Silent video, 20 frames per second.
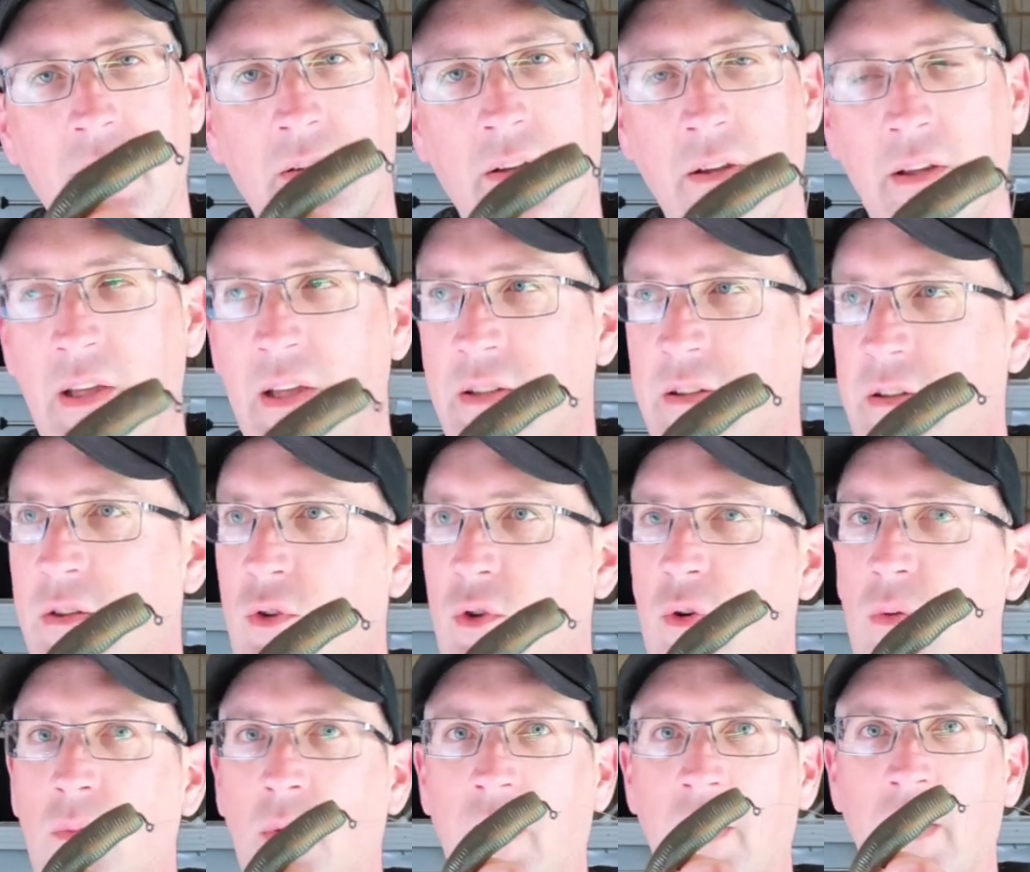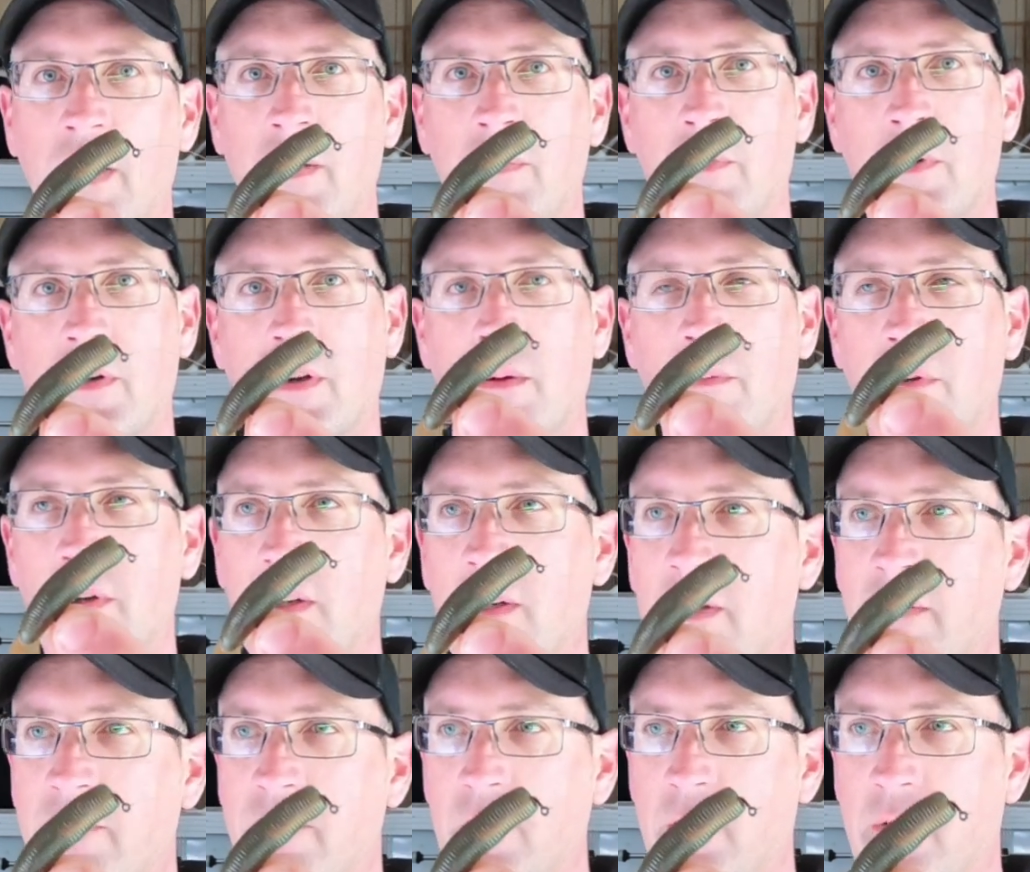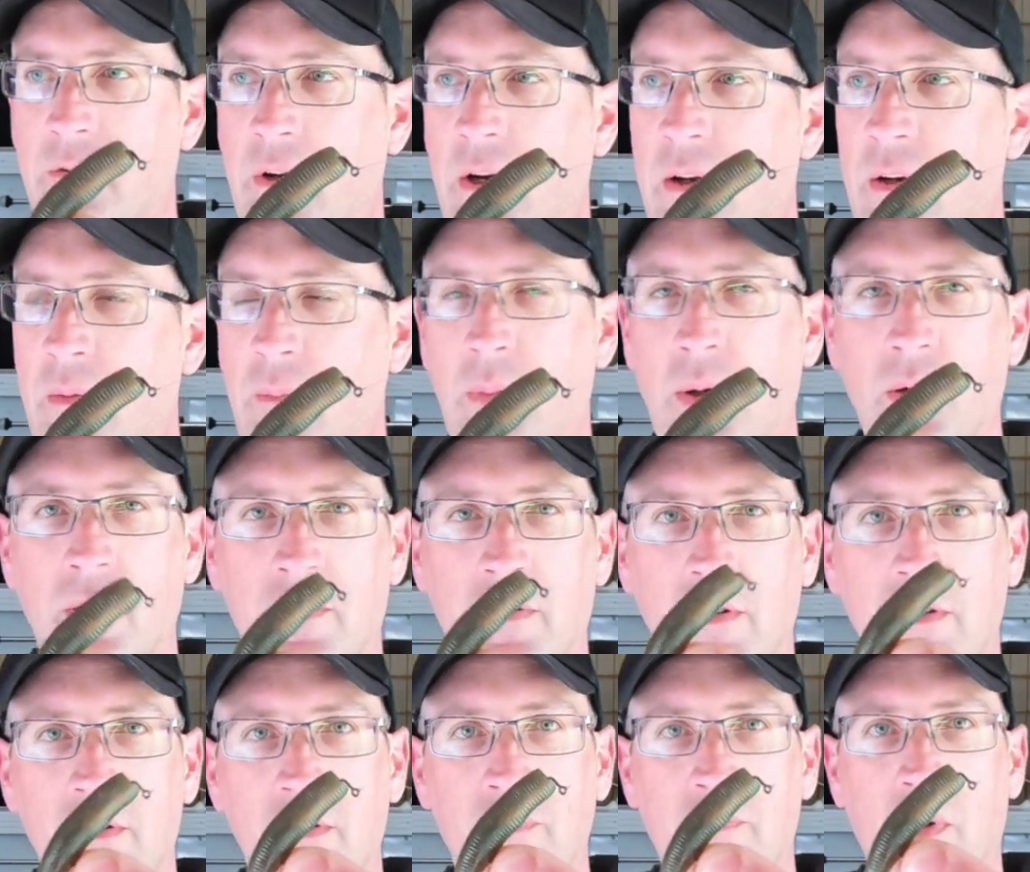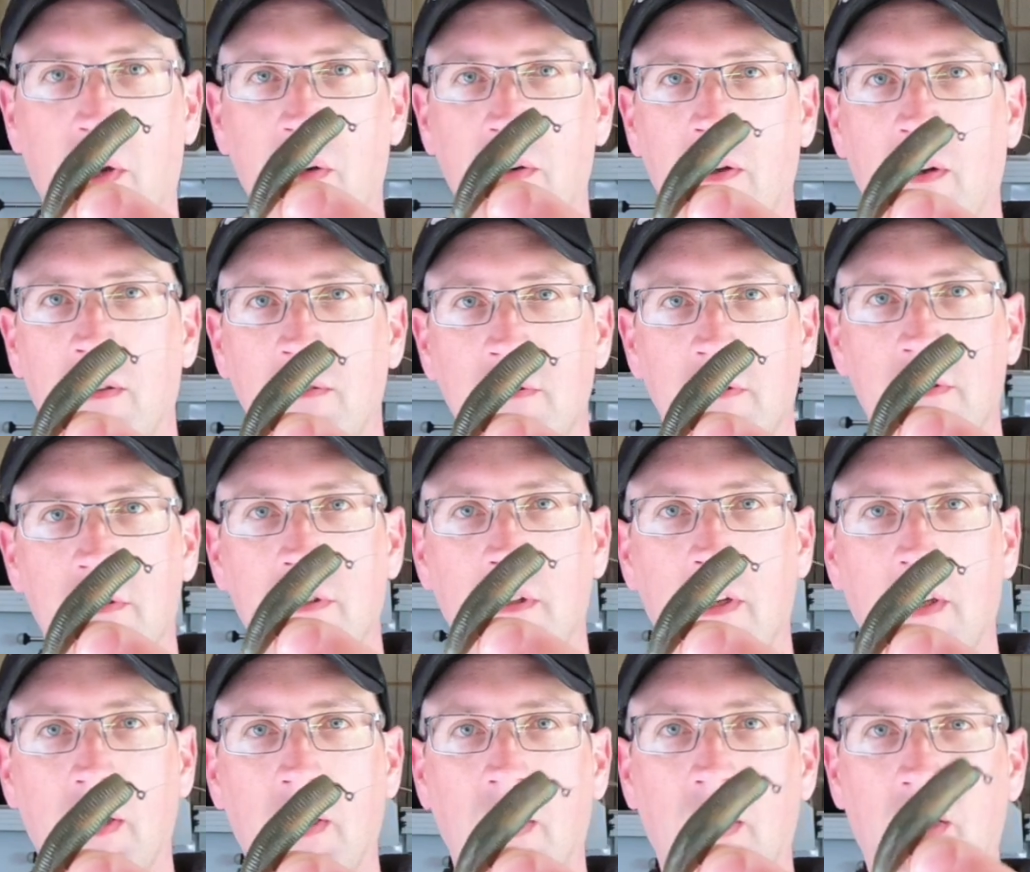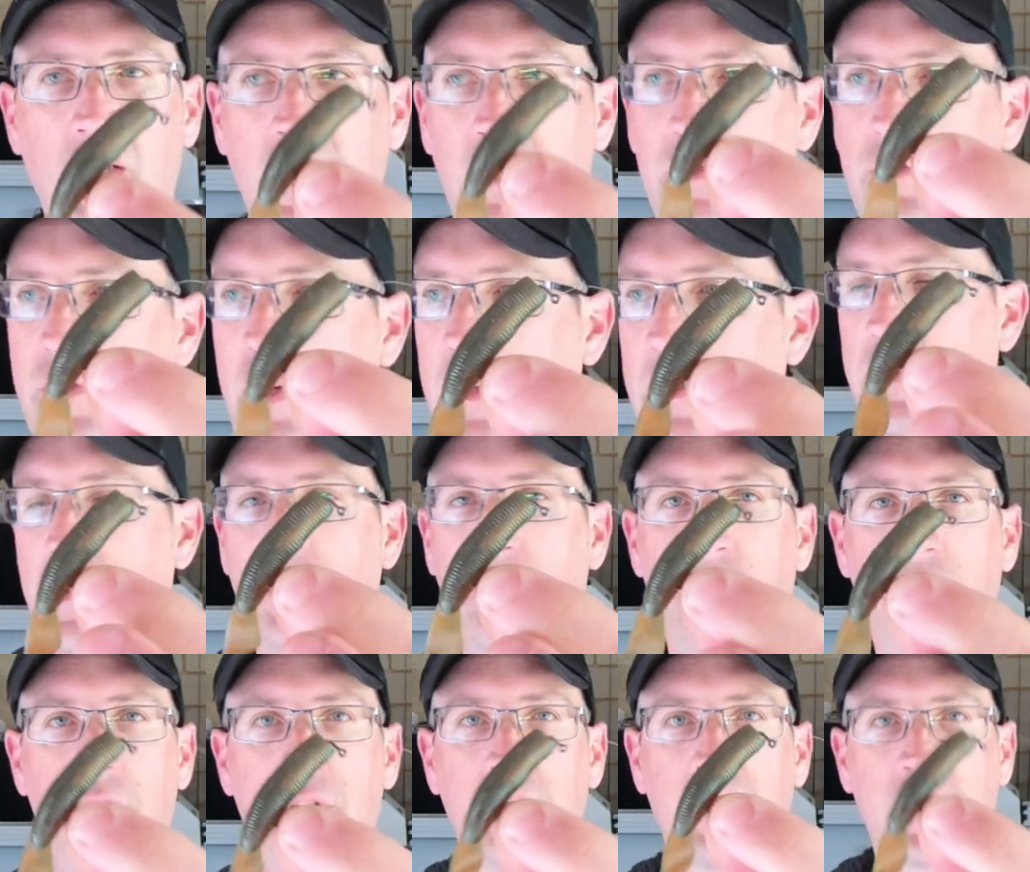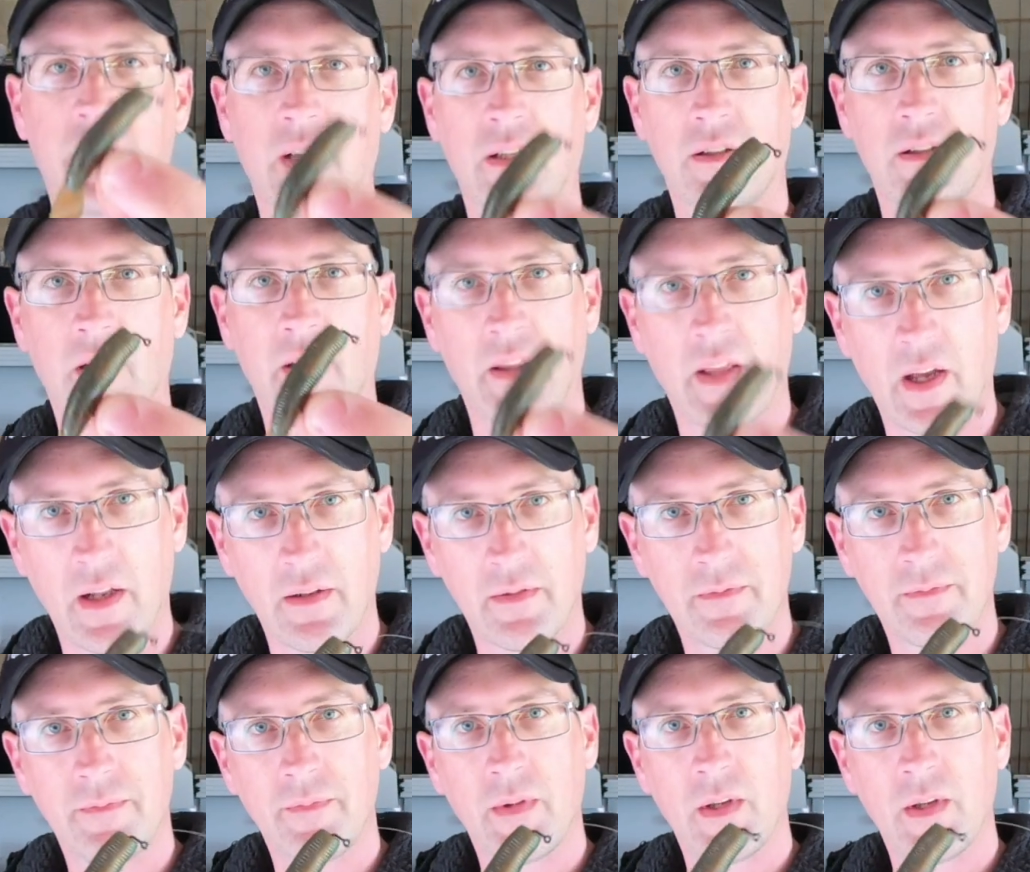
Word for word: So these are normally predominantly for throwing at pontoons, boat holes, structure, bridges, things like that.